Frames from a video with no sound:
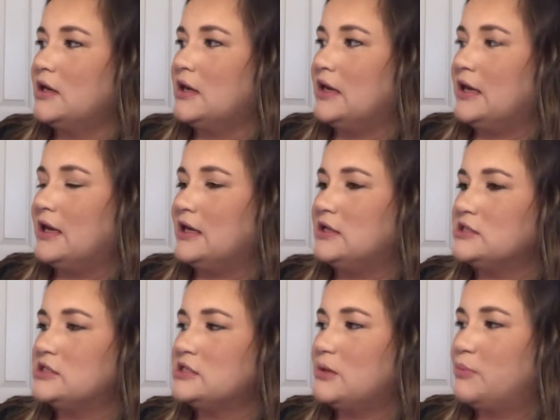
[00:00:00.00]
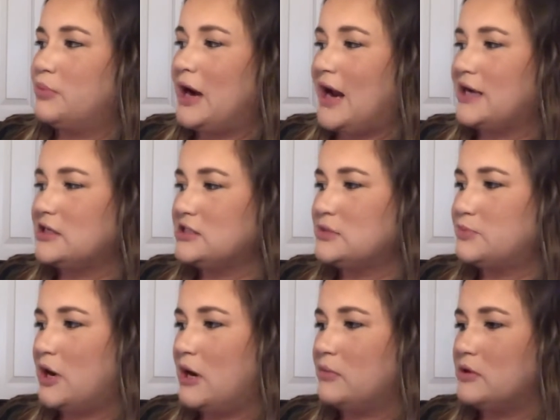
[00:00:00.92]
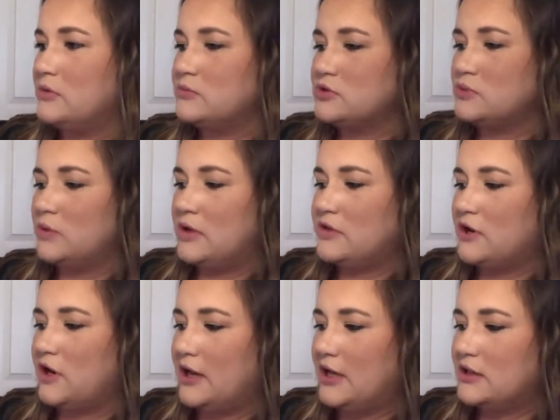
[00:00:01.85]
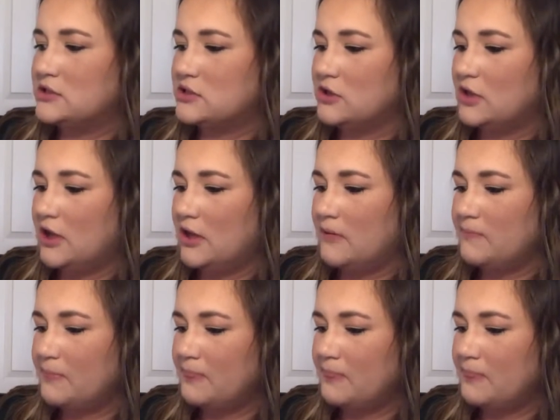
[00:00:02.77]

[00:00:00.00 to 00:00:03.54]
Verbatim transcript: and practice problems with our answer key.